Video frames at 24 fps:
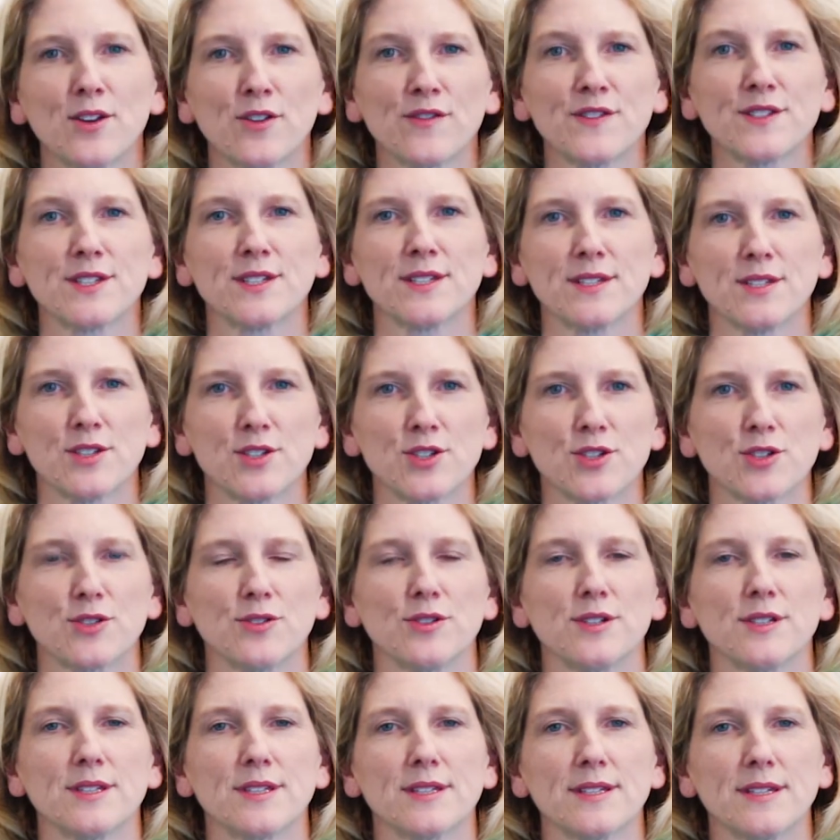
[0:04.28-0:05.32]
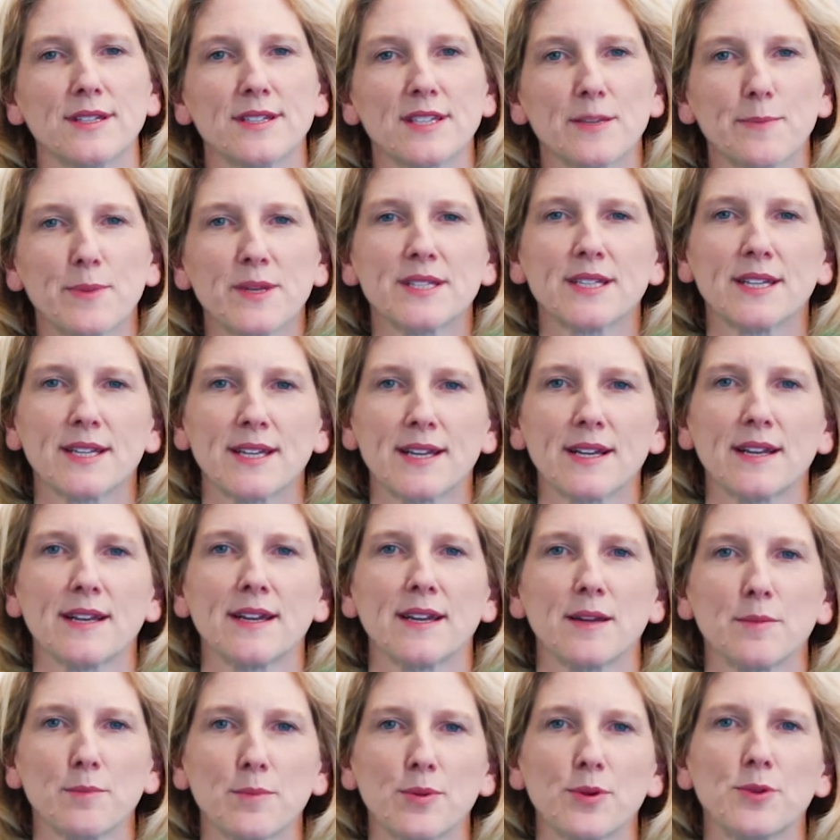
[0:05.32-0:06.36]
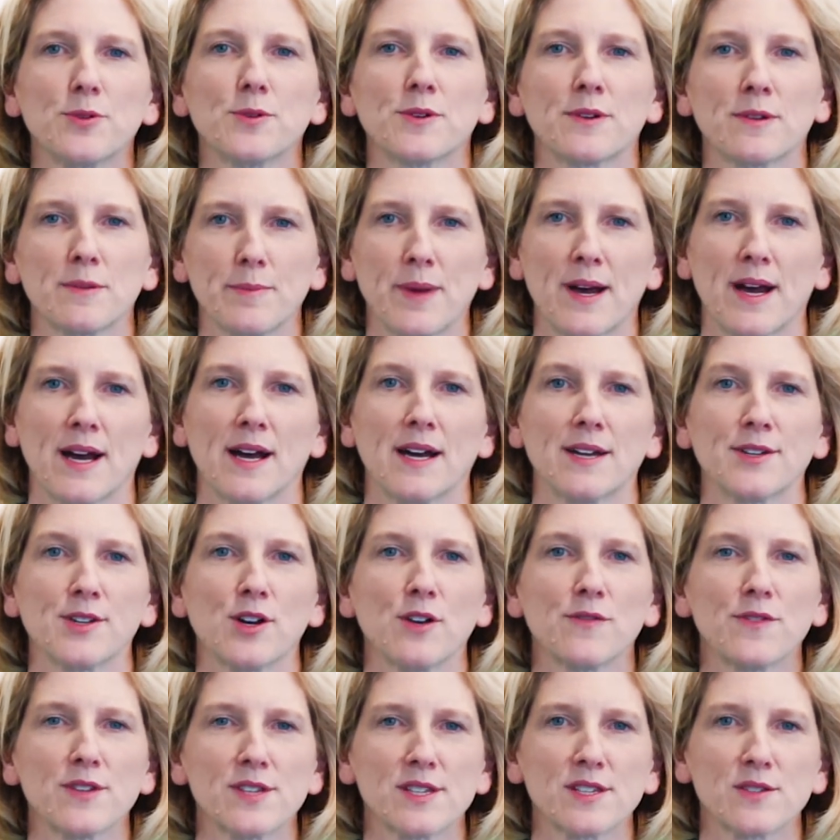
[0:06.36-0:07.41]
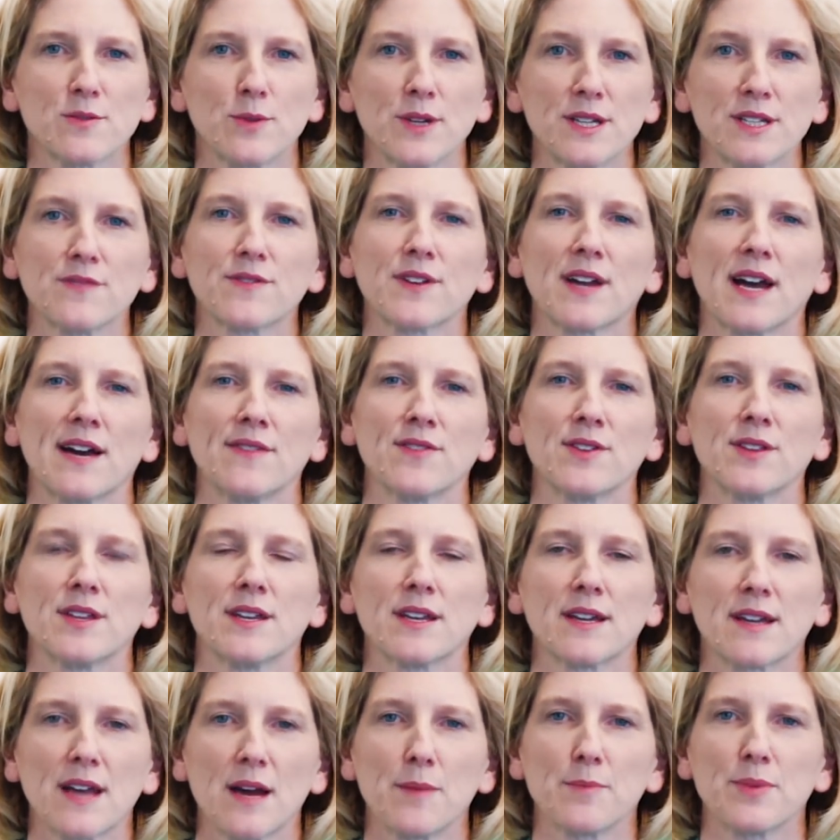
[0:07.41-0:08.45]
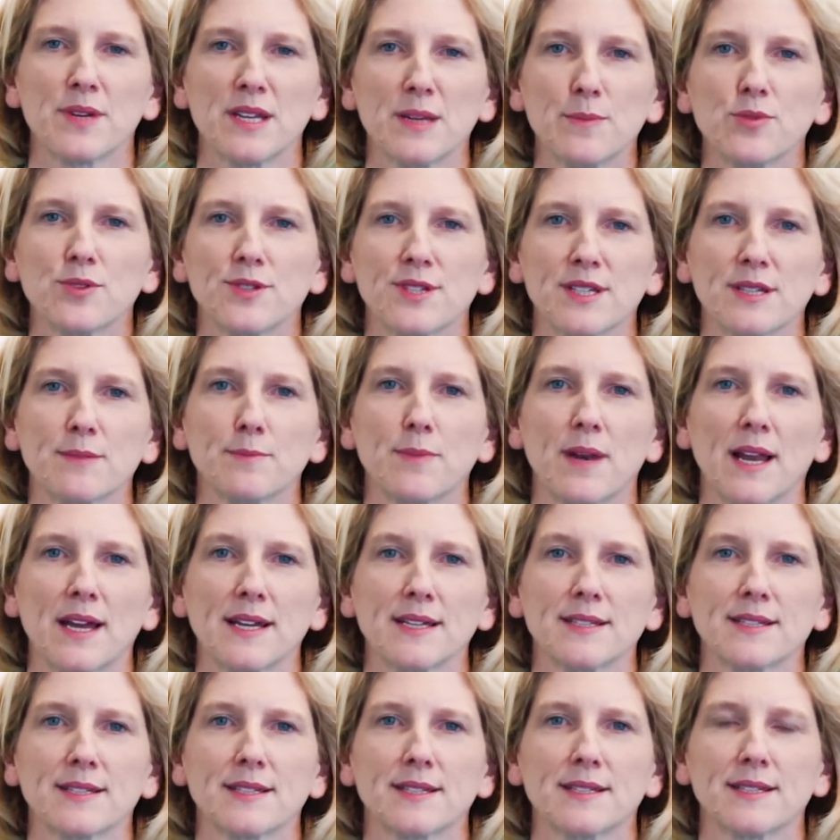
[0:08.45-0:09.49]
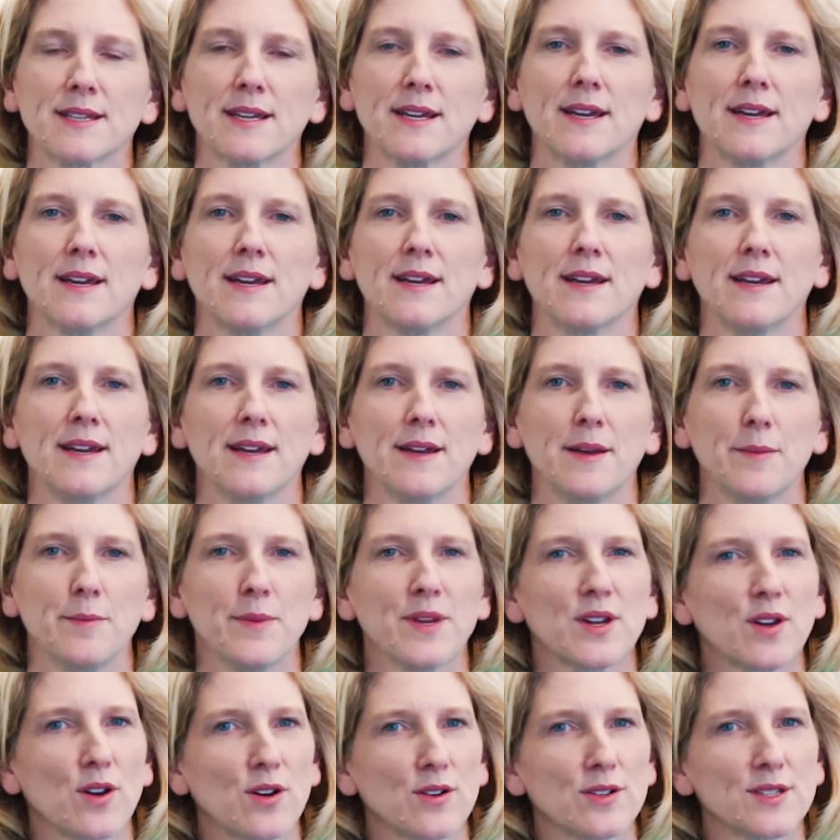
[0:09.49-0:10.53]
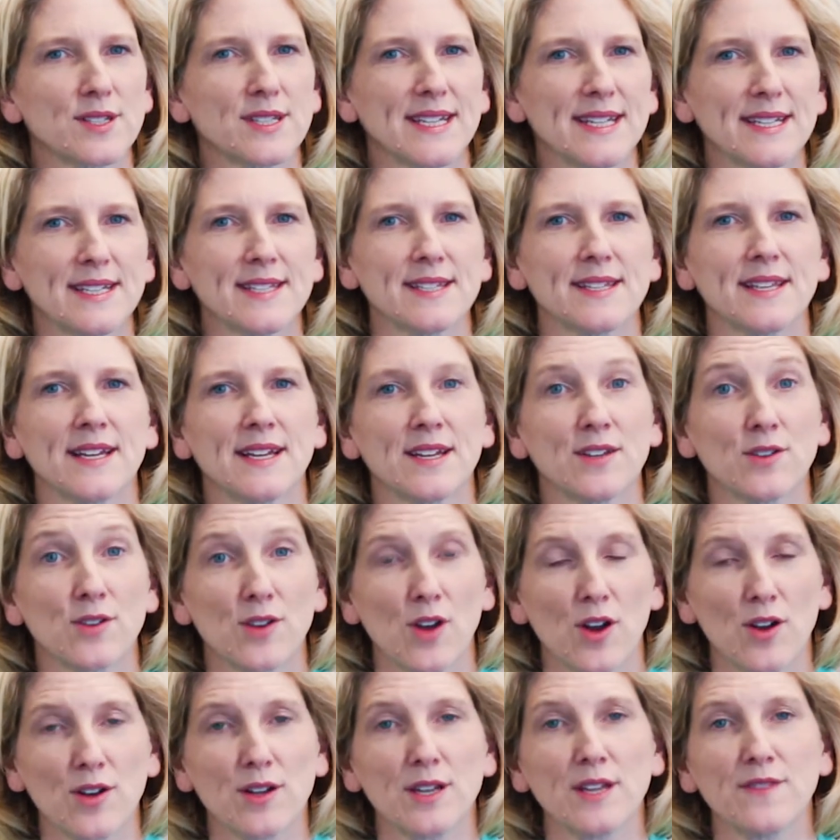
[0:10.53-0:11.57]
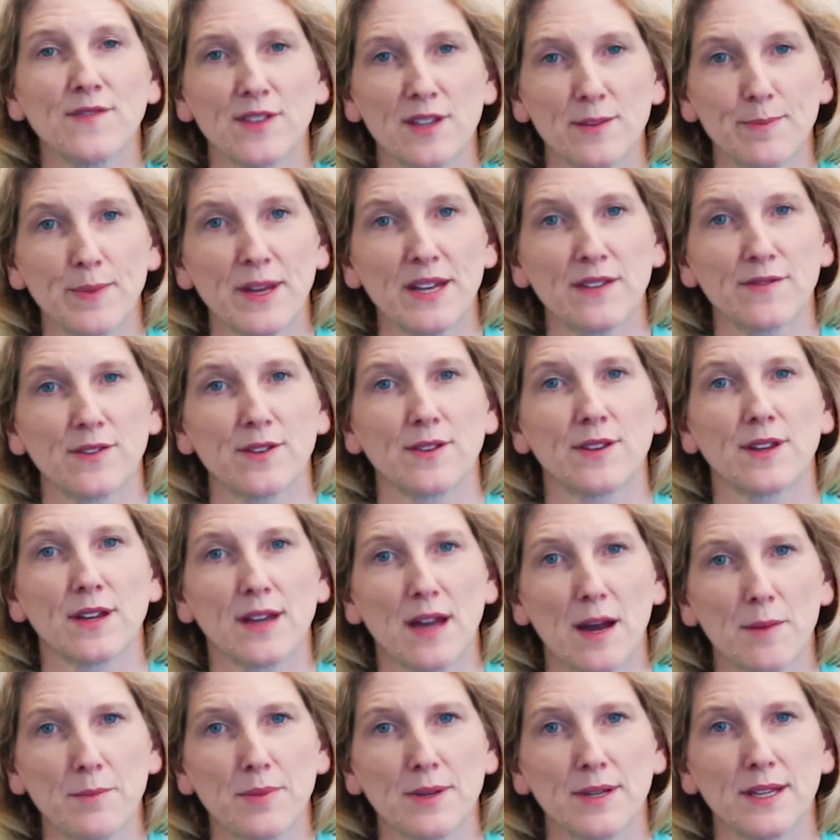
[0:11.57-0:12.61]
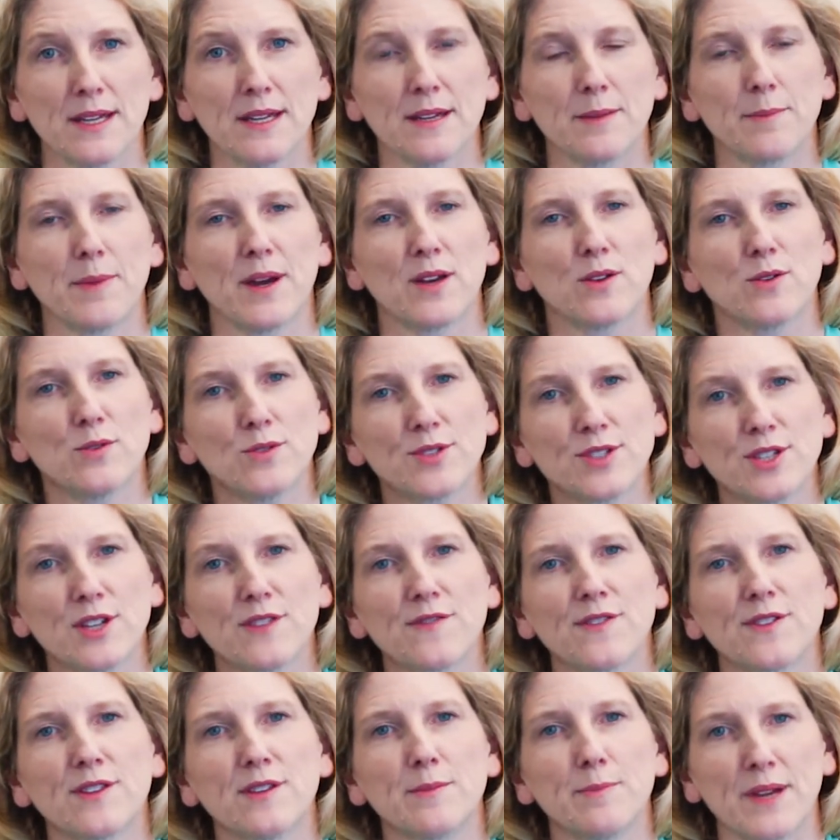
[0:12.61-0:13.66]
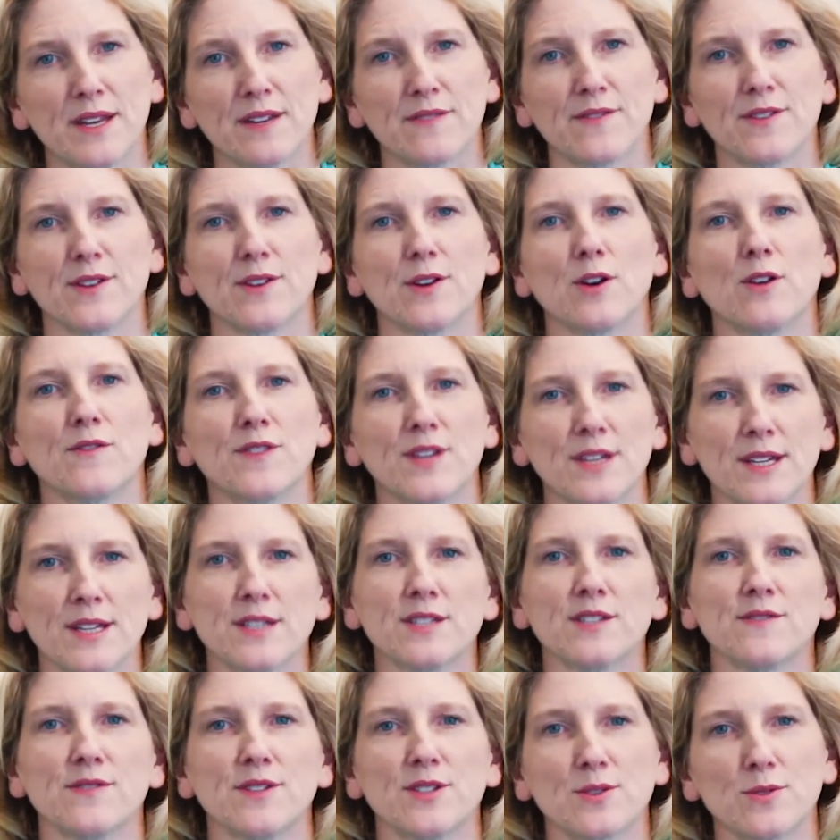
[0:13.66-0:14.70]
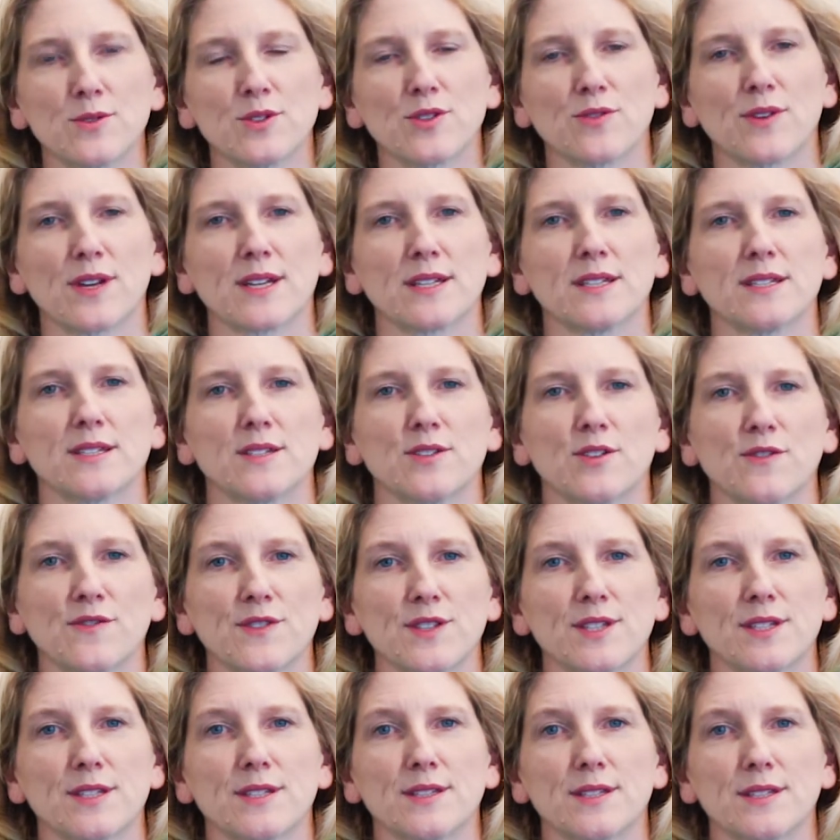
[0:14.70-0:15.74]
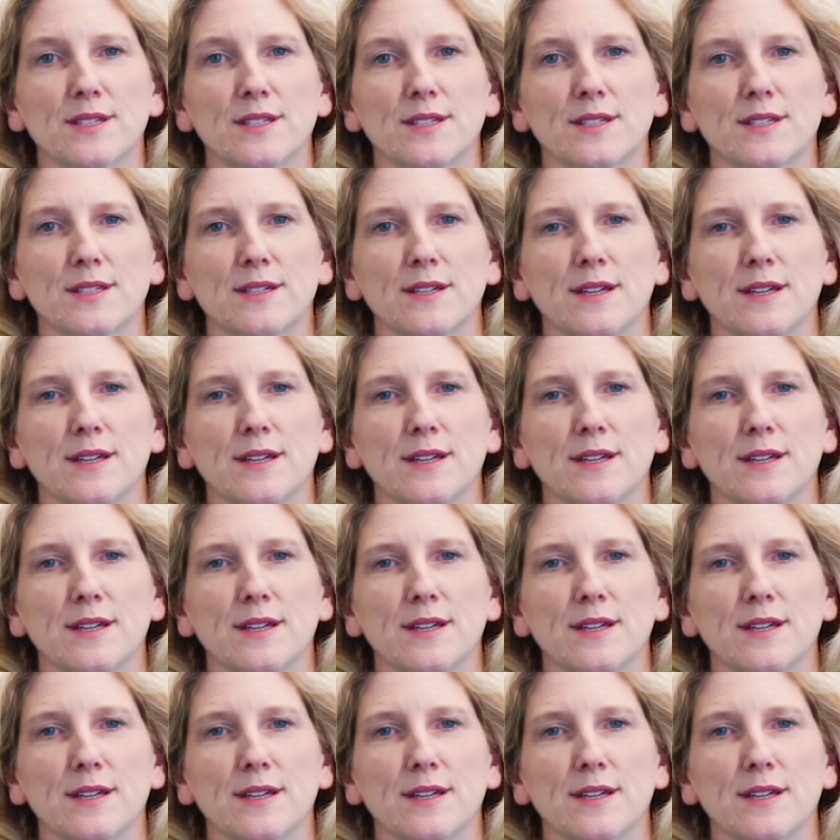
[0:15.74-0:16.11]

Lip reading: officers insurance is a particularly important part of the suite of cover that a company puts in place, because it is there not only for the benefit of the company, but also for the benefit of the individual directors and officers.